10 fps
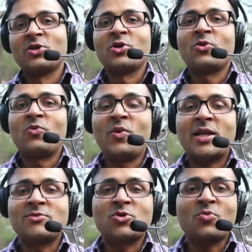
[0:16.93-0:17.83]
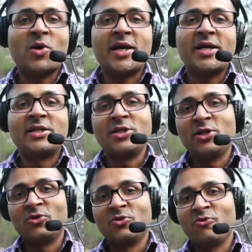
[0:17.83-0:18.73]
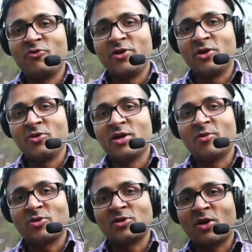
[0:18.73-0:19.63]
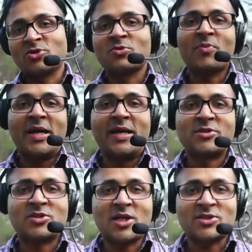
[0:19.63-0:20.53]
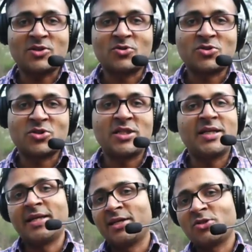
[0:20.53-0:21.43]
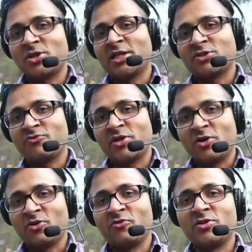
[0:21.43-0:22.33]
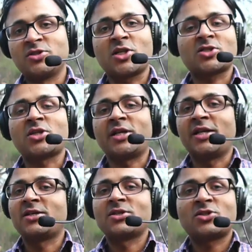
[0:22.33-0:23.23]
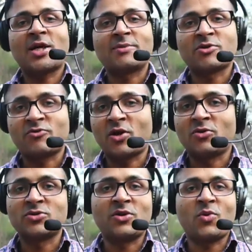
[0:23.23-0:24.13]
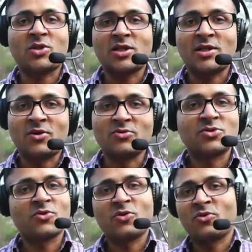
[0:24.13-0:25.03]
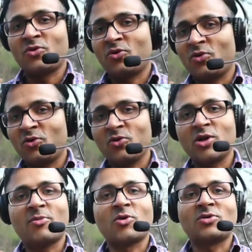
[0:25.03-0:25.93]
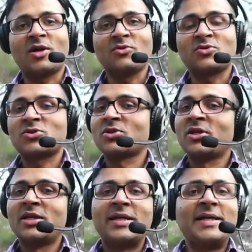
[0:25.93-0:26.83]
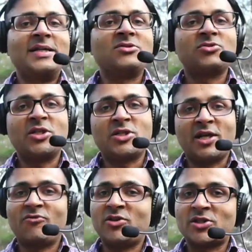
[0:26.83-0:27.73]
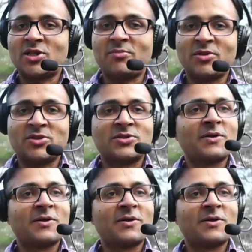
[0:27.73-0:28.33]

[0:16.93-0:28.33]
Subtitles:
Welcome to my new video about nouns. My name is Nasa Gorsi, and in today's video, we'll just study types of nouns and what are nouns, all about nouns, in detail with examples.